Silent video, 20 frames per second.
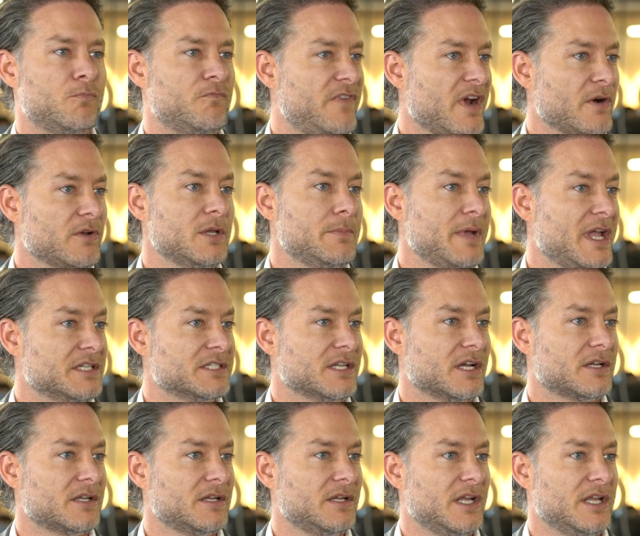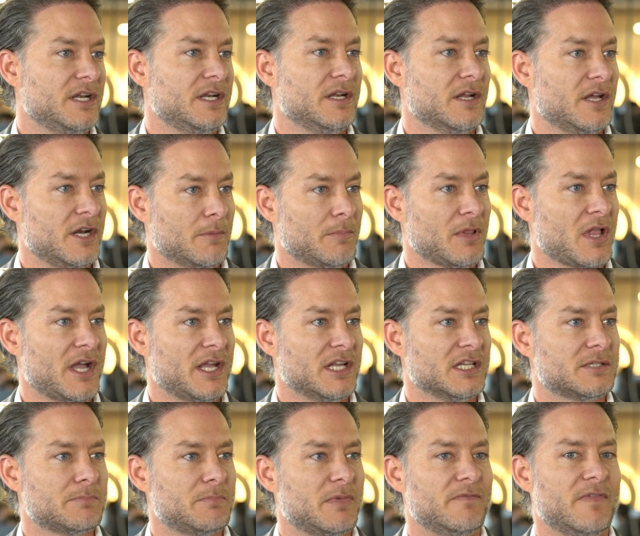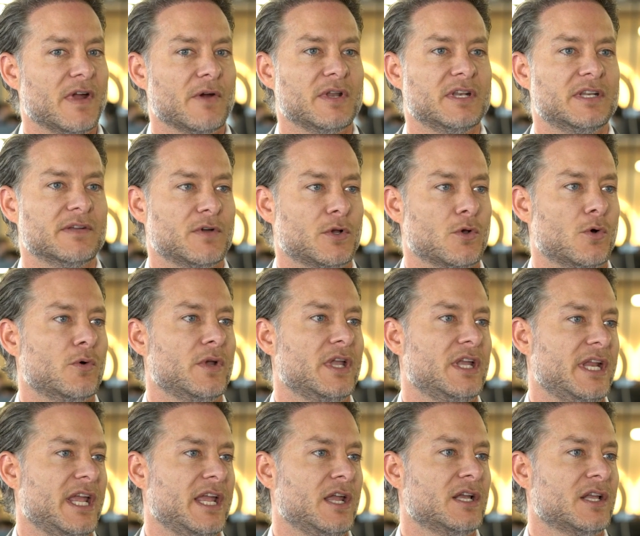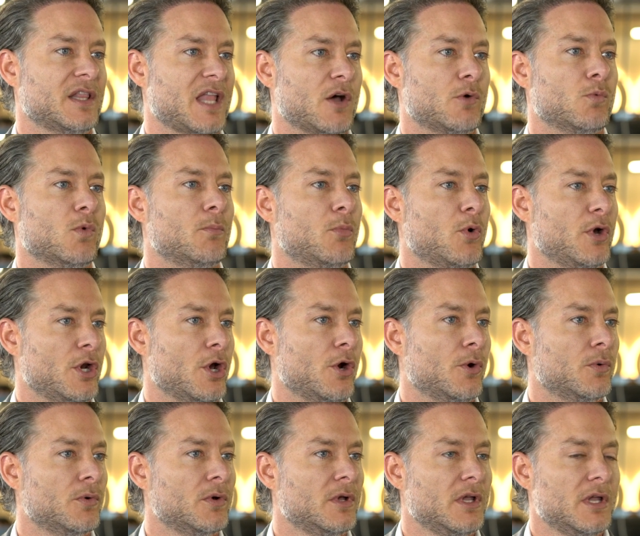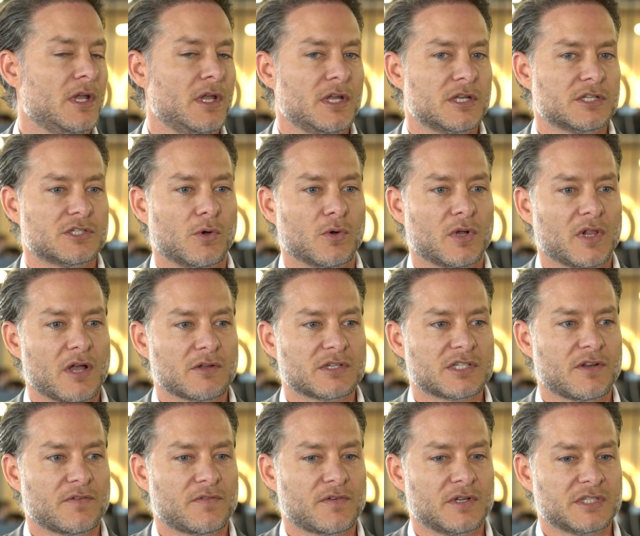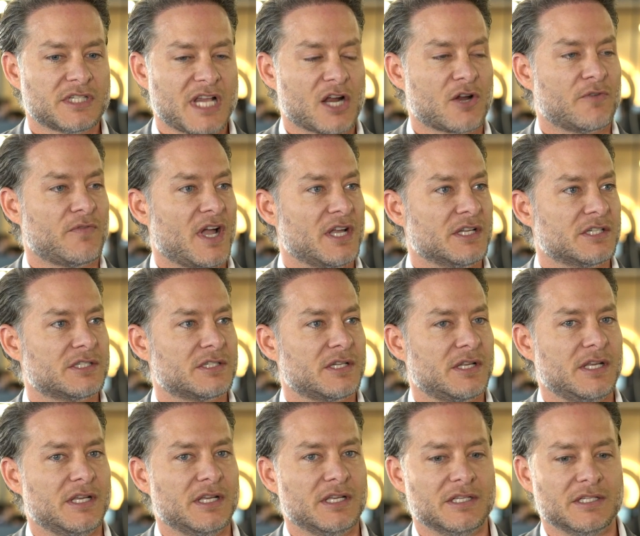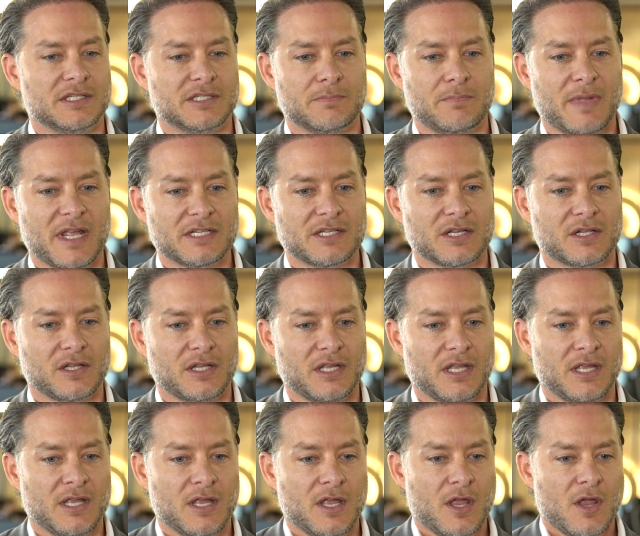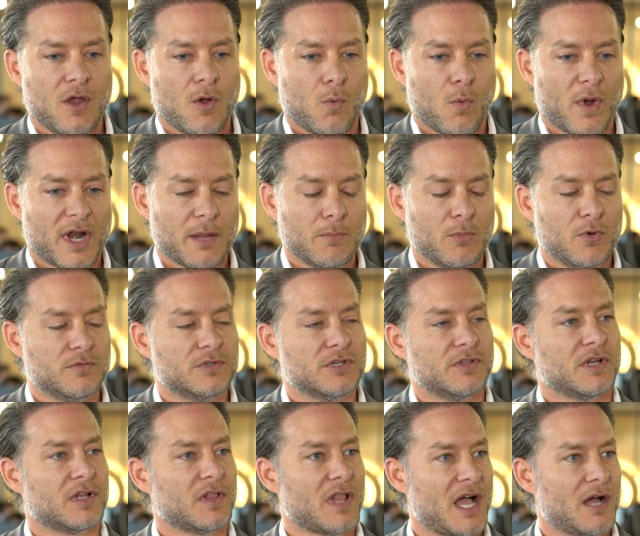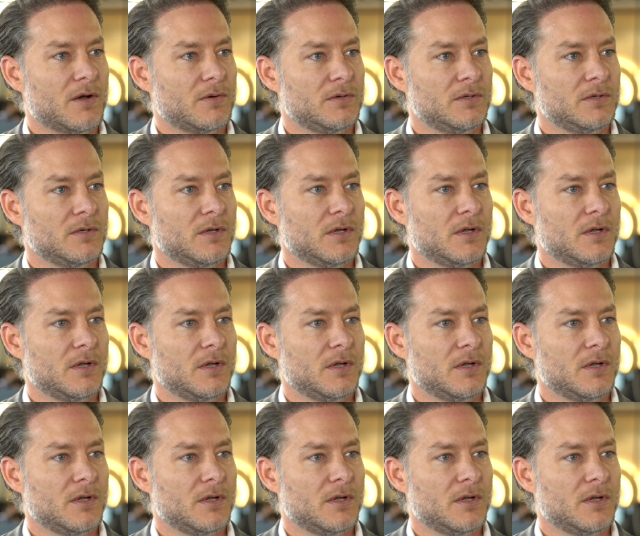Fairly basic in an appliance, but very difficult in a cloud 1.0. So cloud sacrifice is basically, when I move to the cloud,